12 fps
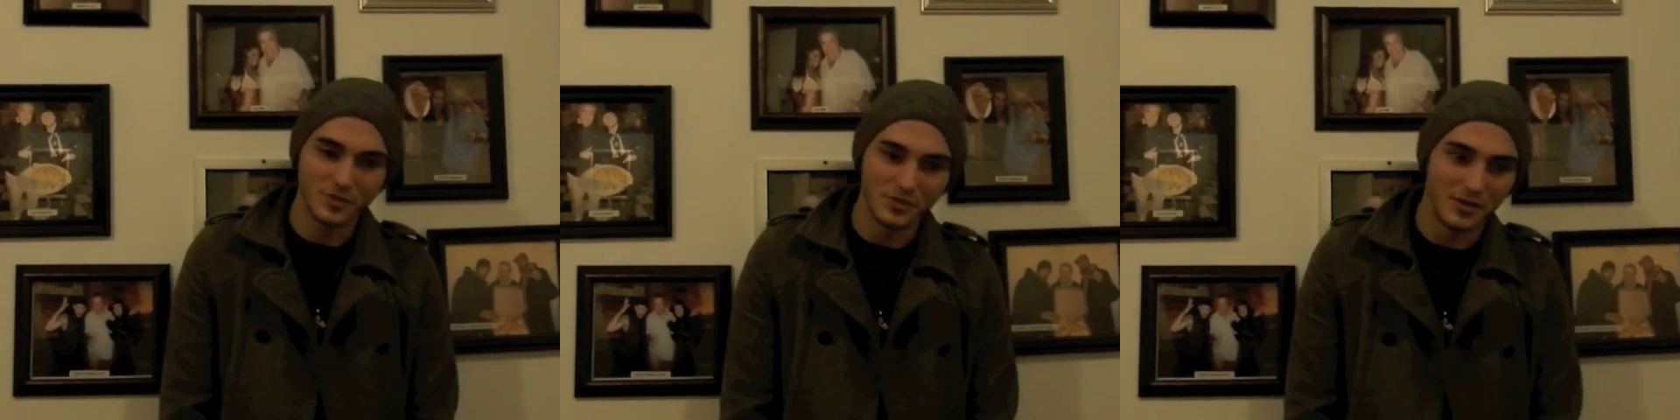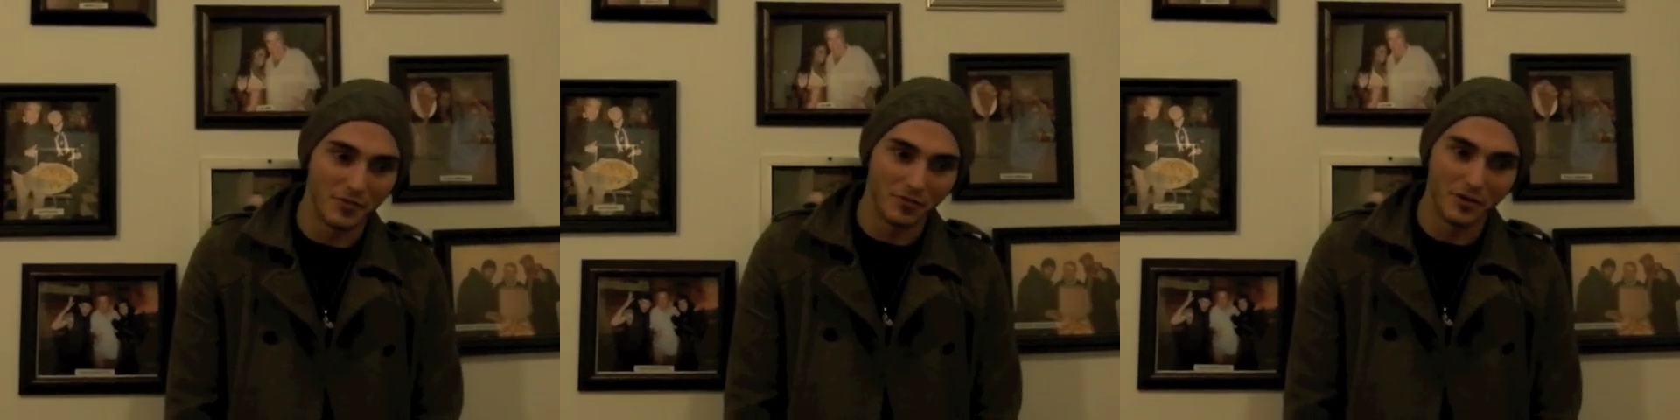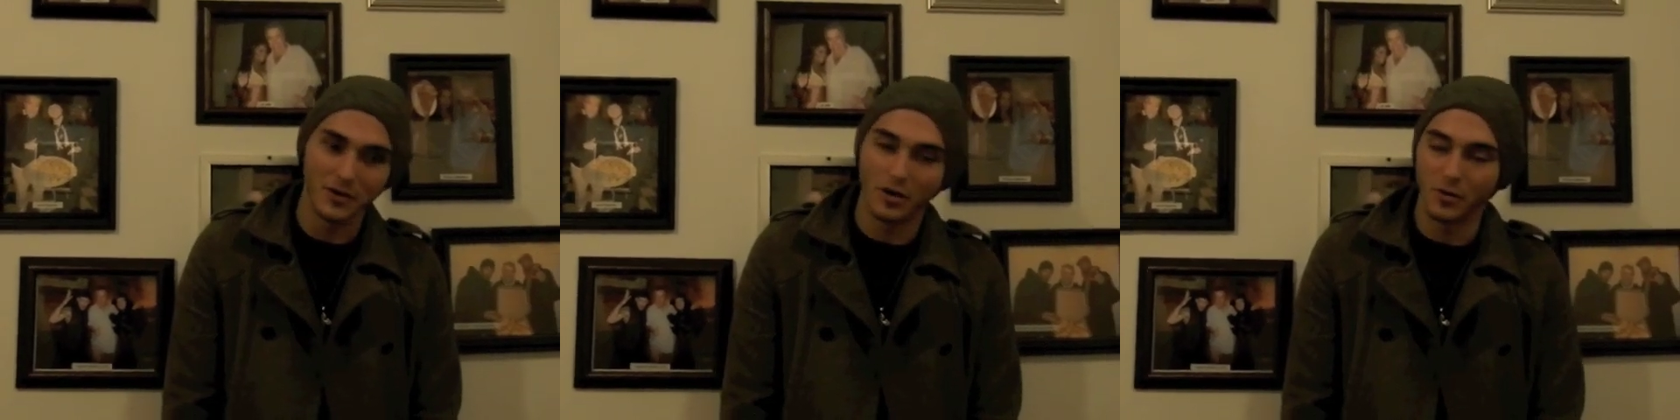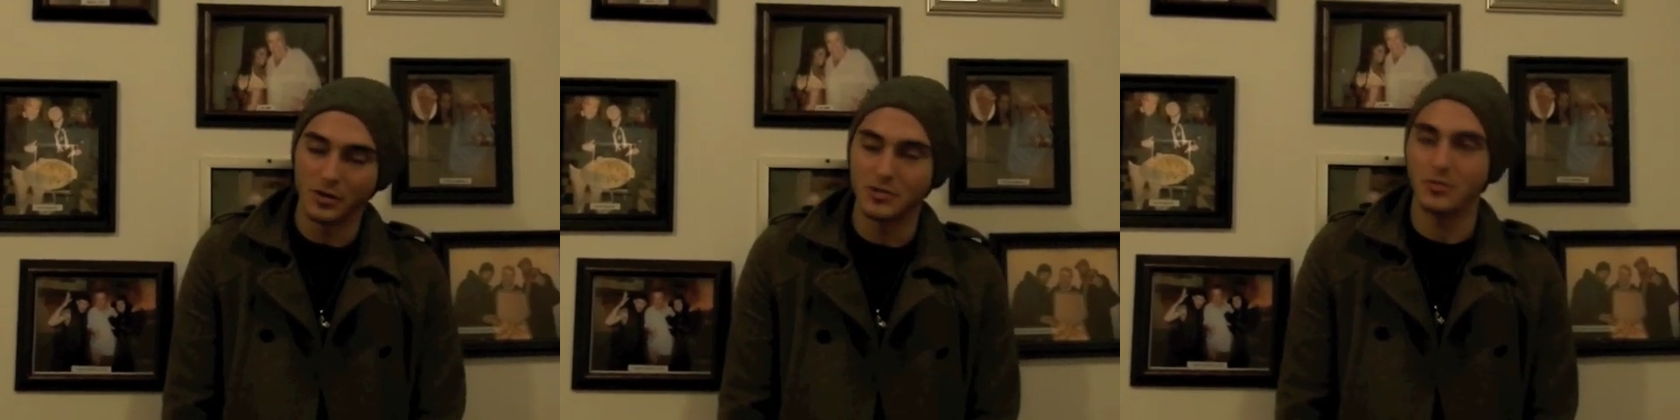different on
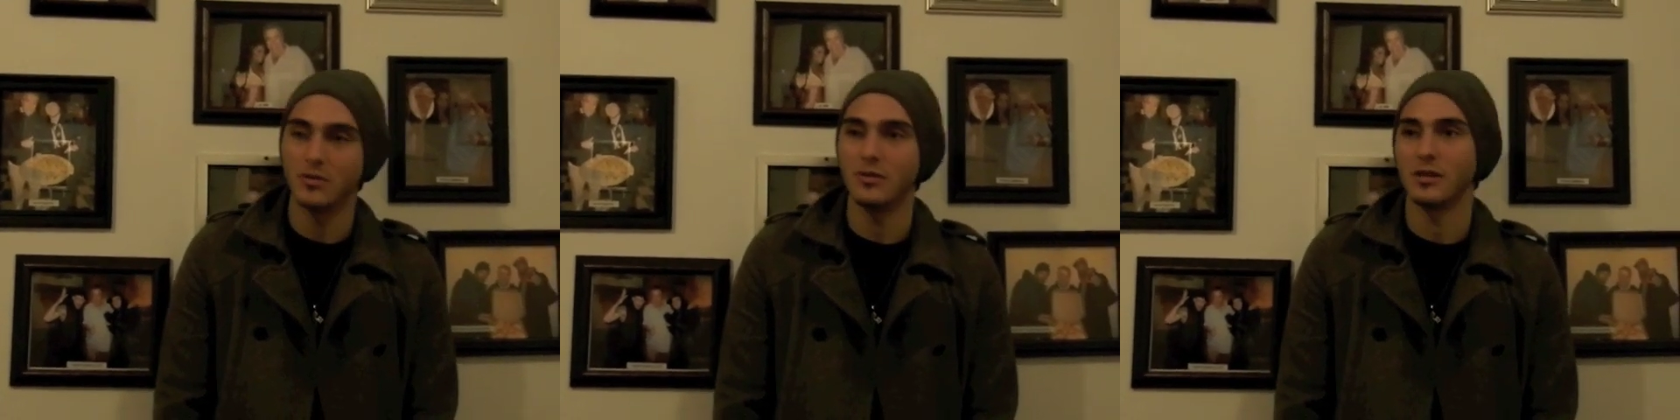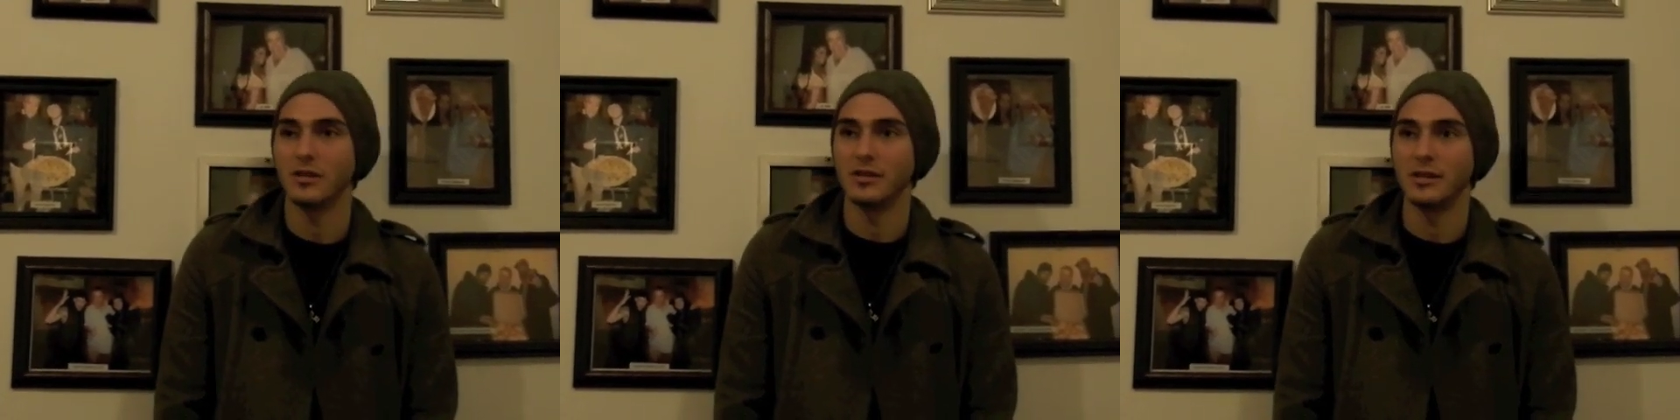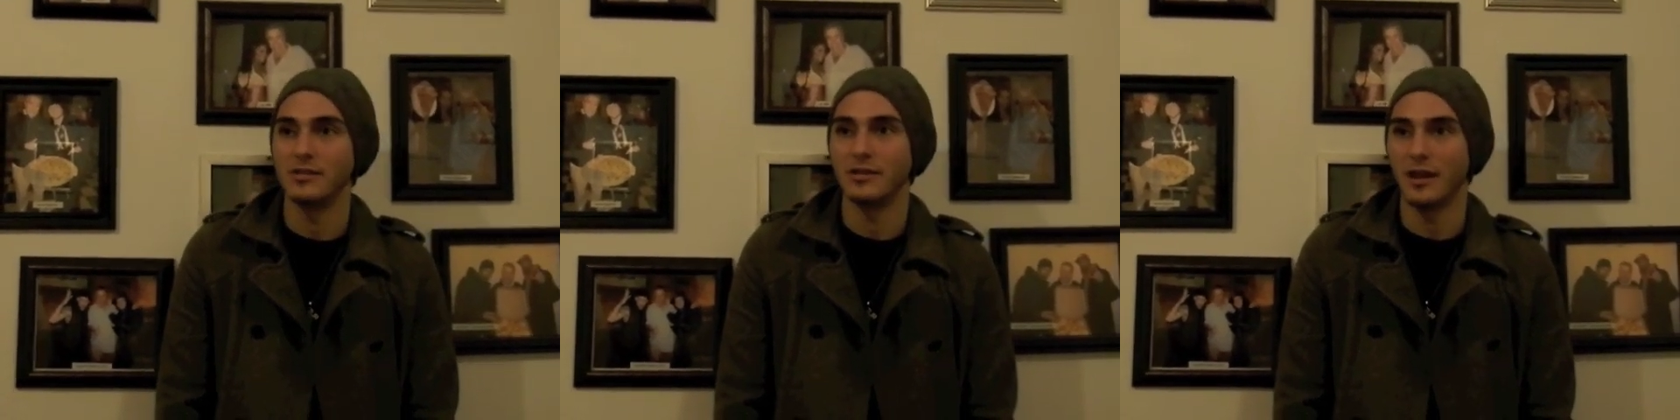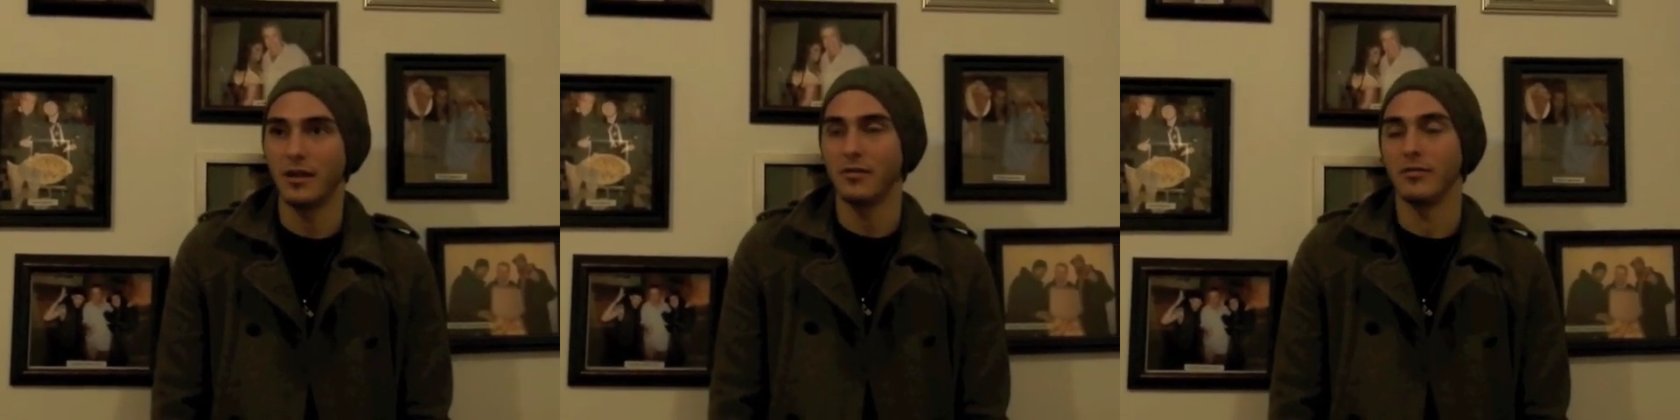one tour, then you need to
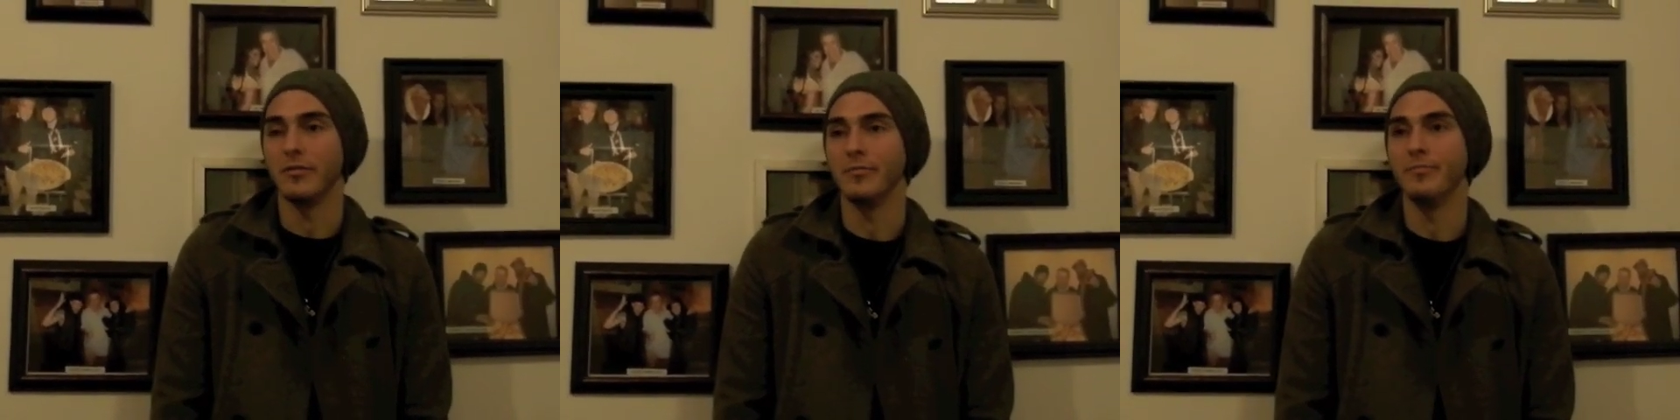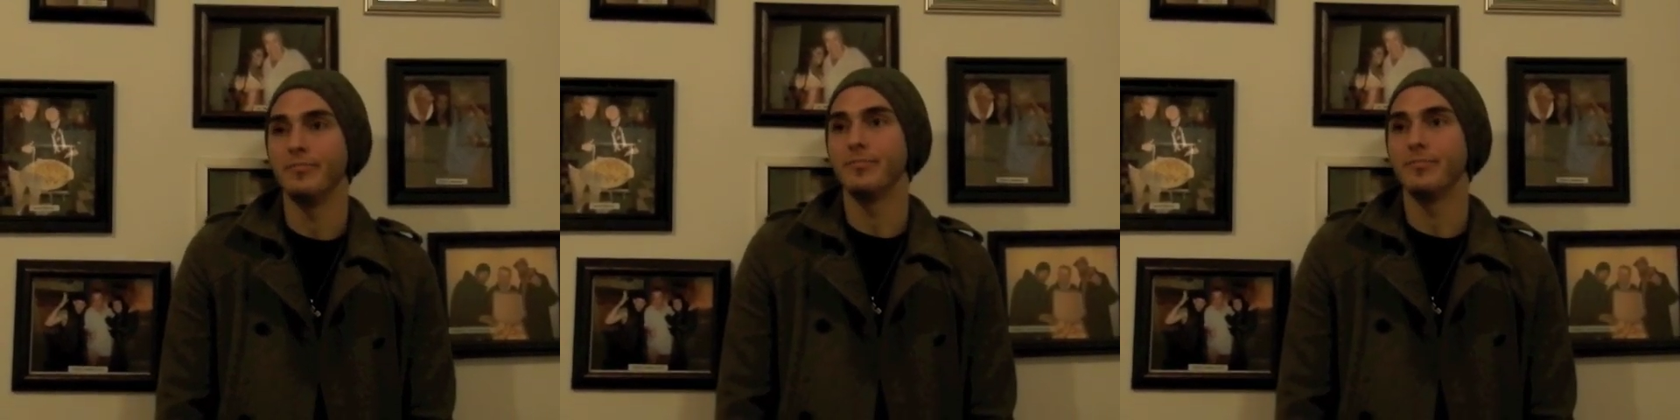cater to them.